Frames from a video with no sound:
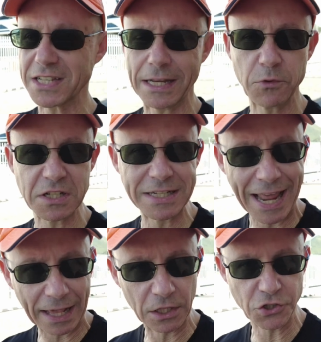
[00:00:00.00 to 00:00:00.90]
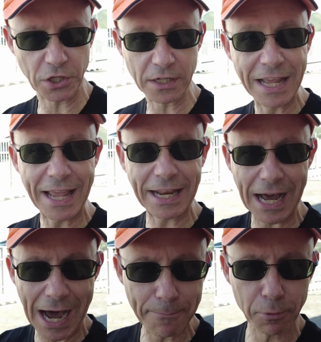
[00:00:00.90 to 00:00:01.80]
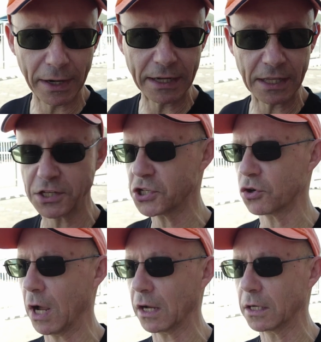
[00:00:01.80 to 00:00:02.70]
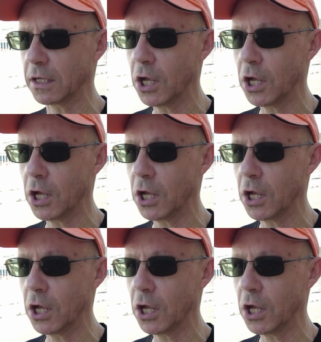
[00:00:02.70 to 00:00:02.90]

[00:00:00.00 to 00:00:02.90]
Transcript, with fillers: that he was negligent in operating his truck.